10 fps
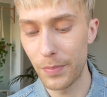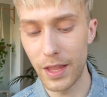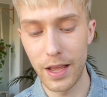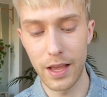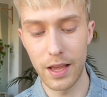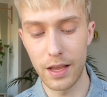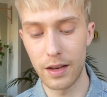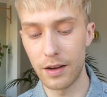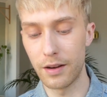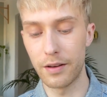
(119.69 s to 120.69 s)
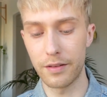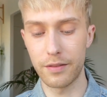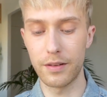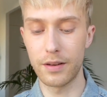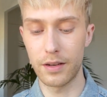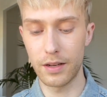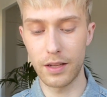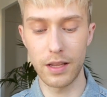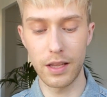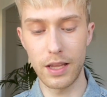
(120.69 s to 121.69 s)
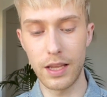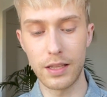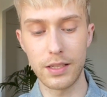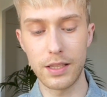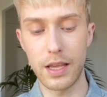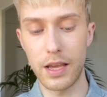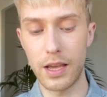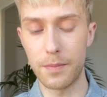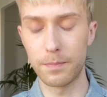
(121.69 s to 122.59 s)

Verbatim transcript: And it's the